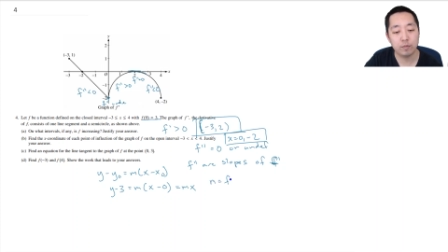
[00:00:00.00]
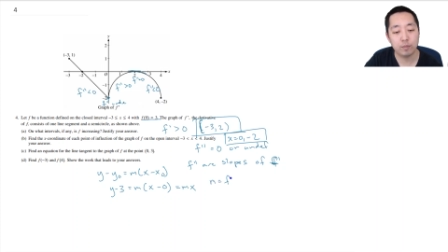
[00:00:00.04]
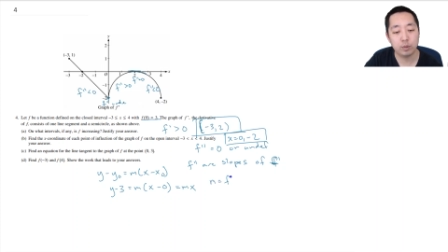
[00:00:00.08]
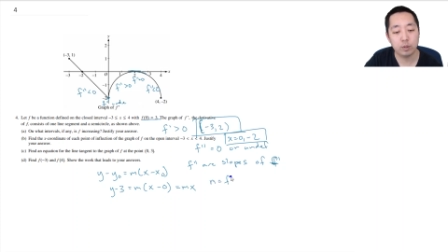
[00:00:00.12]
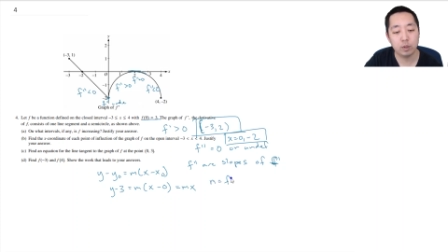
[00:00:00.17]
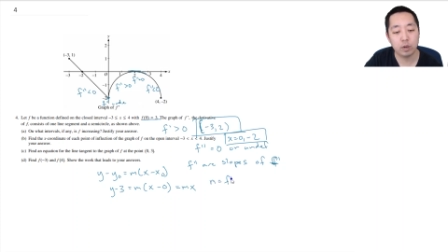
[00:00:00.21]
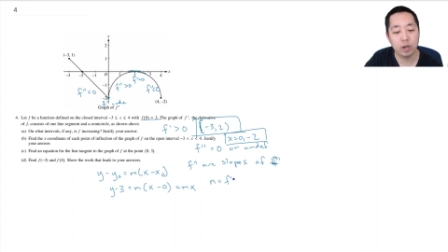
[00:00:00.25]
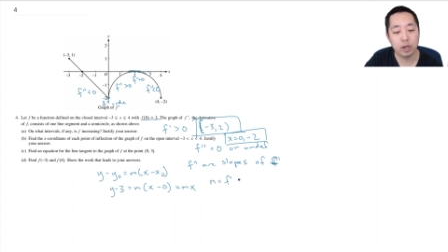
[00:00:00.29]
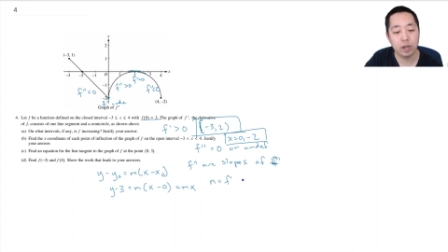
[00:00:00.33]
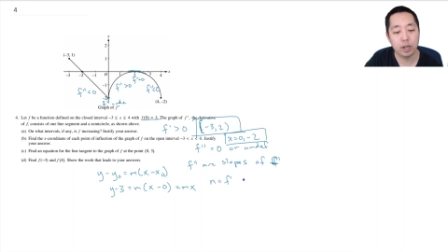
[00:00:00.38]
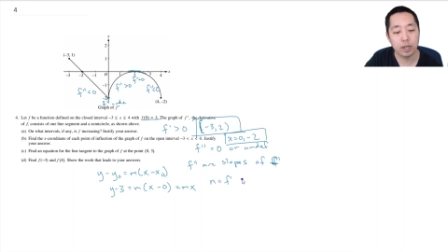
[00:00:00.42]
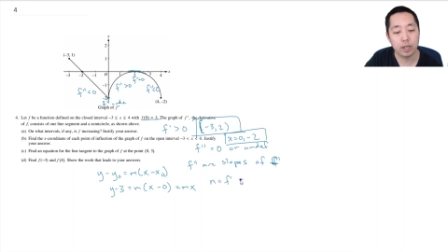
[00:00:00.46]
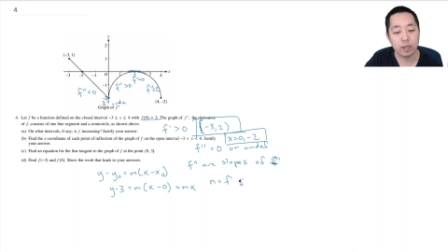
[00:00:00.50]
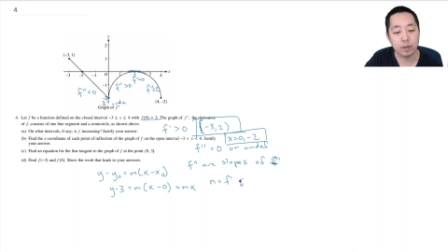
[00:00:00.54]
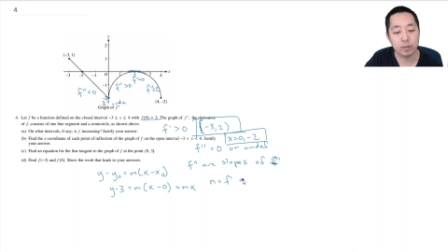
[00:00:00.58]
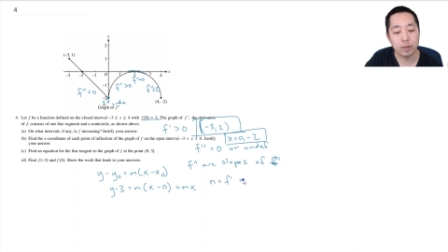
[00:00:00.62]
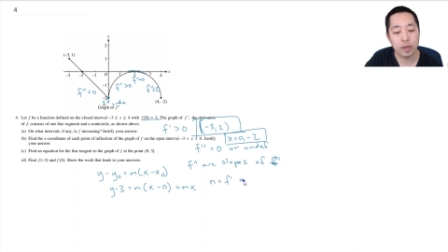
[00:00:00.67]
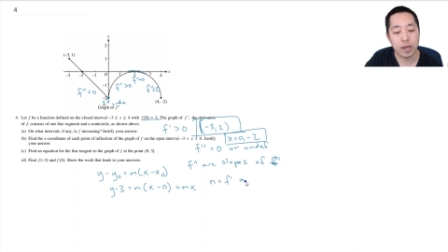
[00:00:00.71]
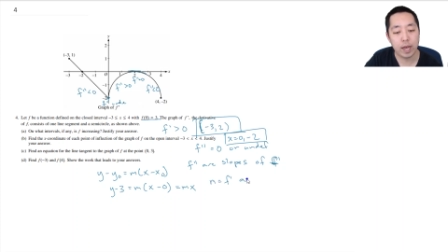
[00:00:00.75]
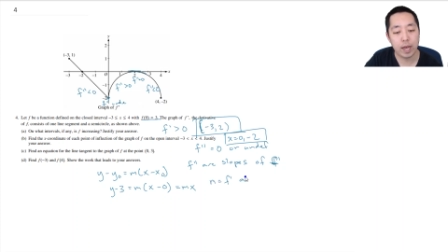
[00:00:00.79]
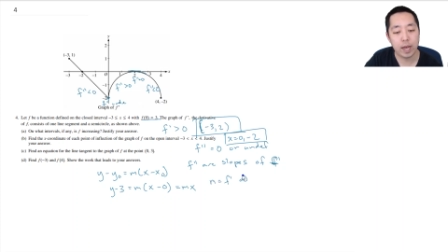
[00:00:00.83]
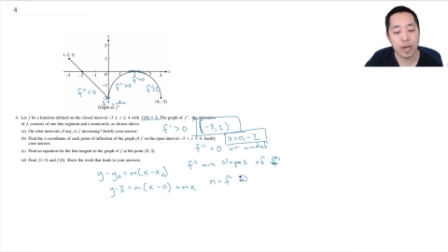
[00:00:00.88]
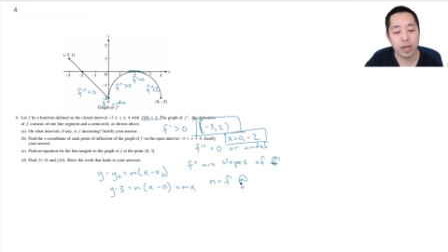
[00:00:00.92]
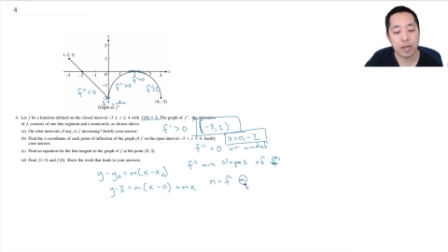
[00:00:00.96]
prime
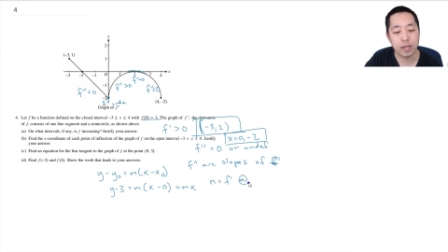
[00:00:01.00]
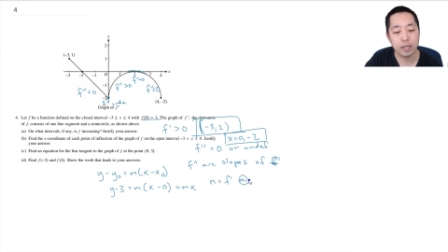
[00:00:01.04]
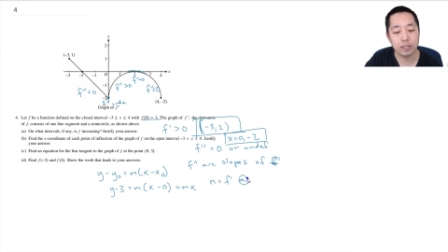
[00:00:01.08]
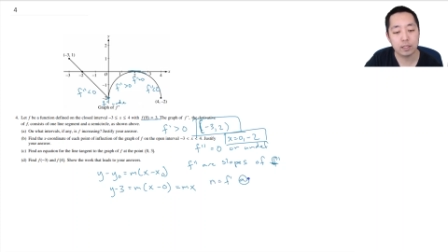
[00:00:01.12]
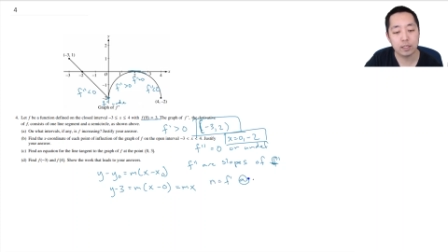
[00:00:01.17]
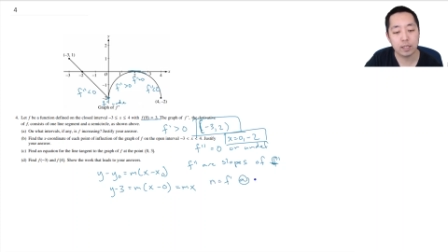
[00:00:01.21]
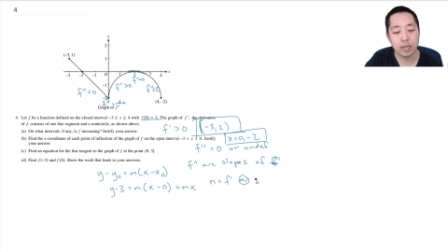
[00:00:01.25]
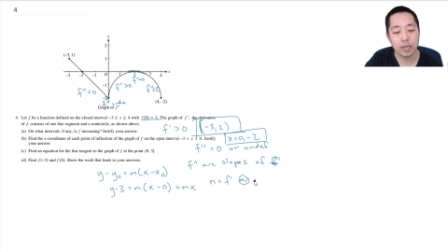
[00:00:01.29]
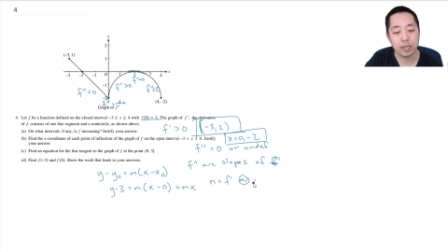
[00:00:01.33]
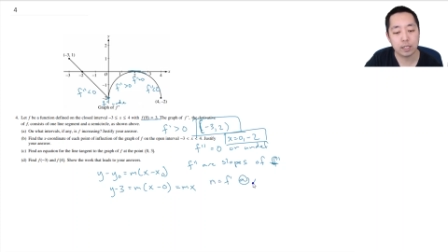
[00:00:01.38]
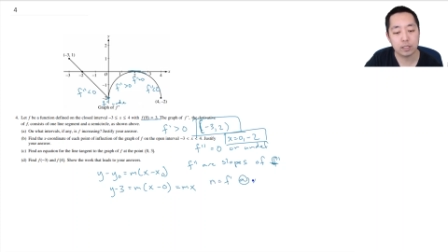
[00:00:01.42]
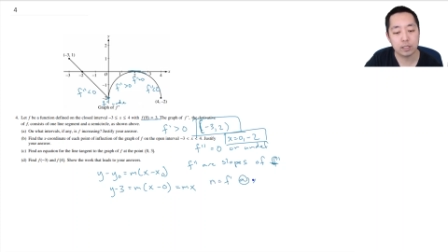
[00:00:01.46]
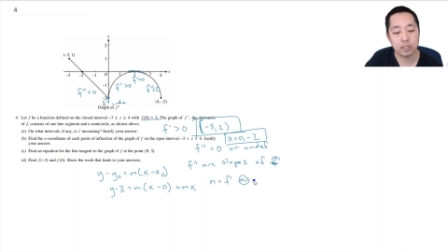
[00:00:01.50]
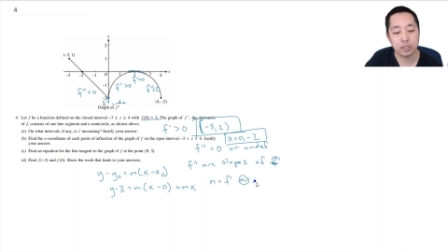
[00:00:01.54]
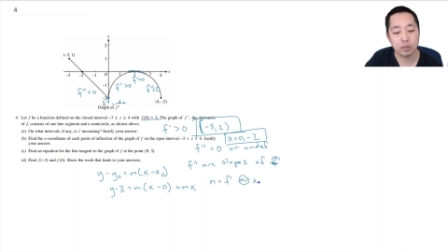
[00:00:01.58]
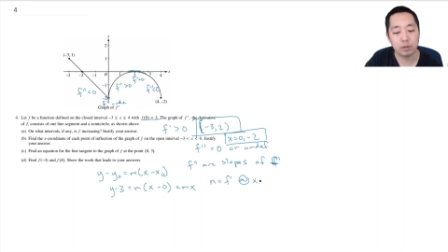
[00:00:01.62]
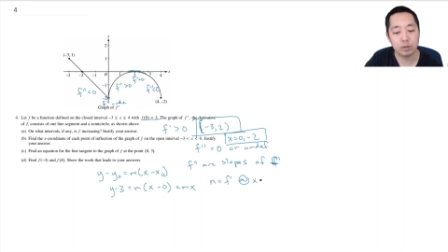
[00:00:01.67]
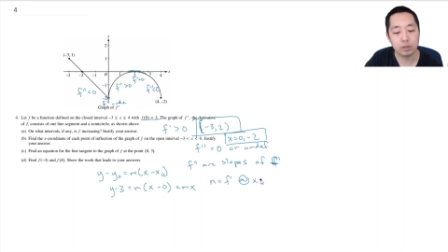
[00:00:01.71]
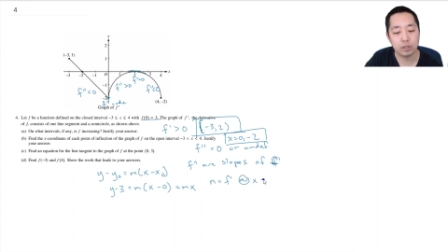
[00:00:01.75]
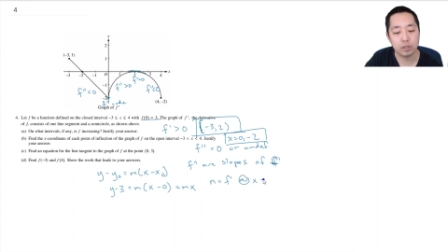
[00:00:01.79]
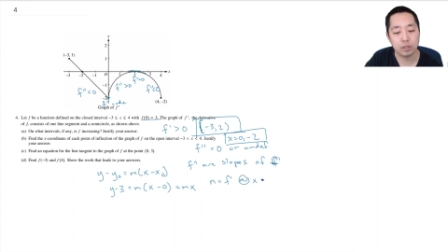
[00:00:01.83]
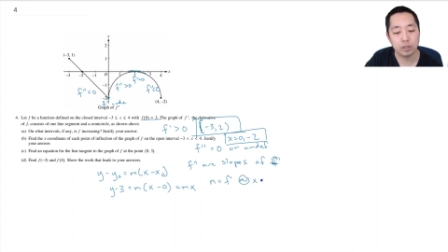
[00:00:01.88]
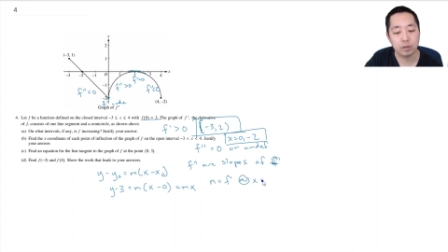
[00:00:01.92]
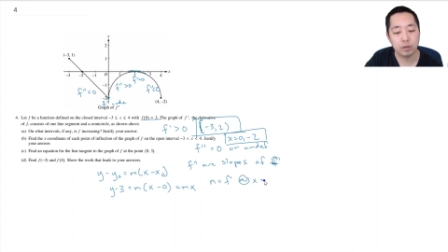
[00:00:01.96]
at x
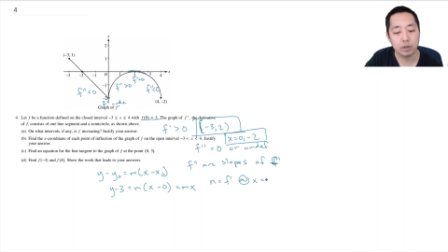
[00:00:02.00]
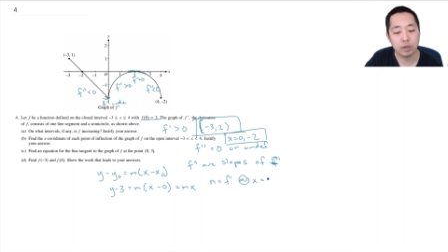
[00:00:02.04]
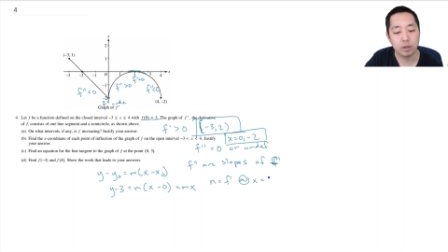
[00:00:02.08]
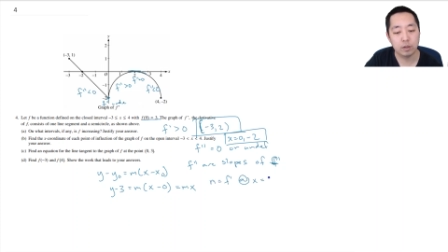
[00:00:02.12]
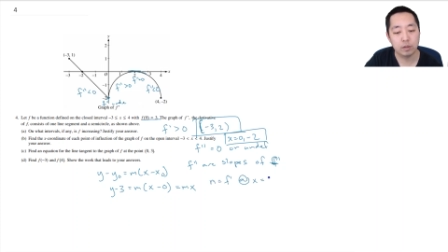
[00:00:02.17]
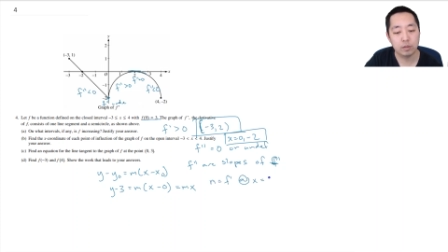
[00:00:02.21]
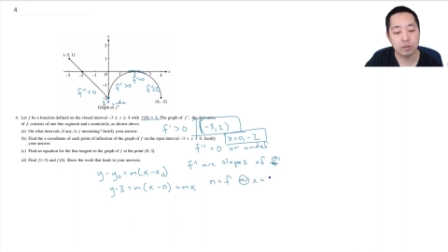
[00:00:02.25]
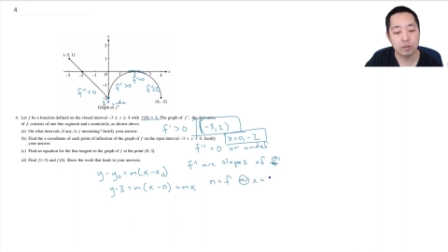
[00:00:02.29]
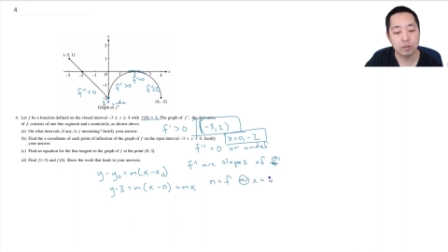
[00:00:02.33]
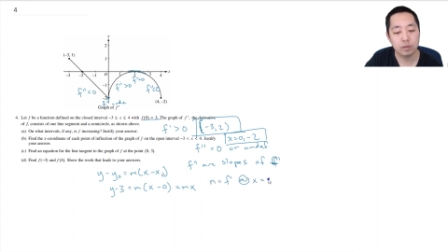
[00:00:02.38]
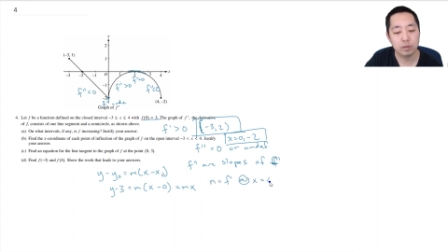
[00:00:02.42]
equals 0.